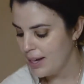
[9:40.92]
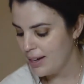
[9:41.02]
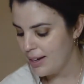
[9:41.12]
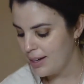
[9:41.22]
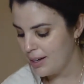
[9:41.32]

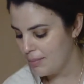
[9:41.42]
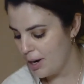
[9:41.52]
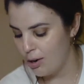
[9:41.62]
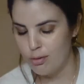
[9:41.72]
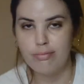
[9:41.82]

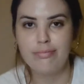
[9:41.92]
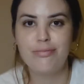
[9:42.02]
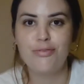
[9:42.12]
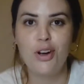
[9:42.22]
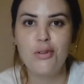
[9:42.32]
I'll
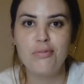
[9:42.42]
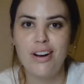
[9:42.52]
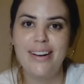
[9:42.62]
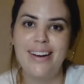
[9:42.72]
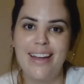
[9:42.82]
film
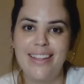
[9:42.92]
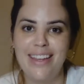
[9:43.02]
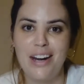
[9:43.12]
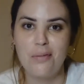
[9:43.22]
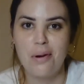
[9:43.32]
one, and
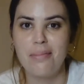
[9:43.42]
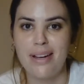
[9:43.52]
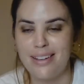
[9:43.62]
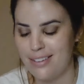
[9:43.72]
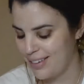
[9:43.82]
then I won't
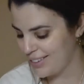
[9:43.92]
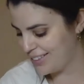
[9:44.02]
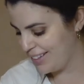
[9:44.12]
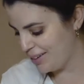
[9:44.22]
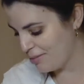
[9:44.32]
make you
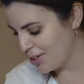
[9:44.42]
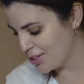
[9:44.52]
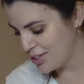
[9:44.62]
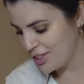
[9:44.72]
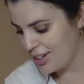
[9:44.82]
sit and
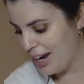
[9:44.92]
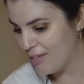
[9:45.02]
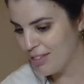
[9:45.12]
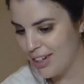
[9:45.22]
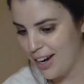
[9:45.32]
watch
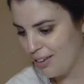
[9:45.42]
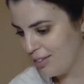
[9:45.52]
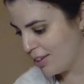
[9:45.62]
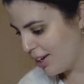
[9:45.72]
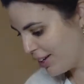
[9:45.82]
every
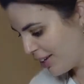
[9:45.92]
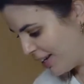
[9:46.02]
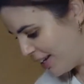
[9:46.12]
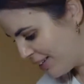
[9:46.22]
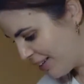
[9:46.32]
nail
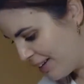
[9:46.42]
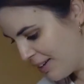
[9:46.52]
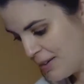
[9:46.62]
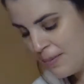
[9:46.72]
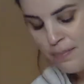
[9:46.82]
getting done.